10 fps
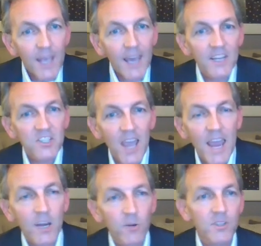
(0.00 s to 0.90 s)
and it's
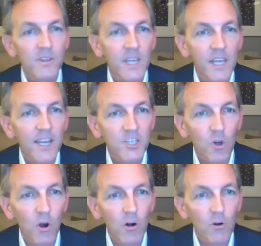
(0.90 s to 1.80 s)
anchored to the
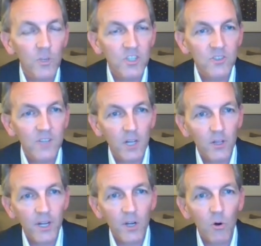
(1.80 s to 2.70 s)
EHR, which is the
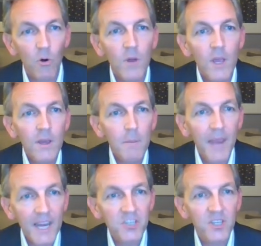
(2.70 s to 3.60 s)
clinical,
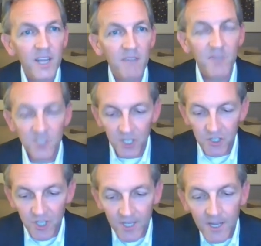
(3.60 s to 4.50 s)
patient, and
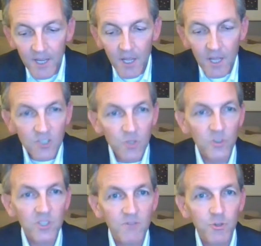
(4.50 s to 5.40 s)
physician
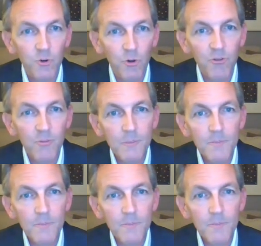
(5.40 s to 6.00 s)
source of truth.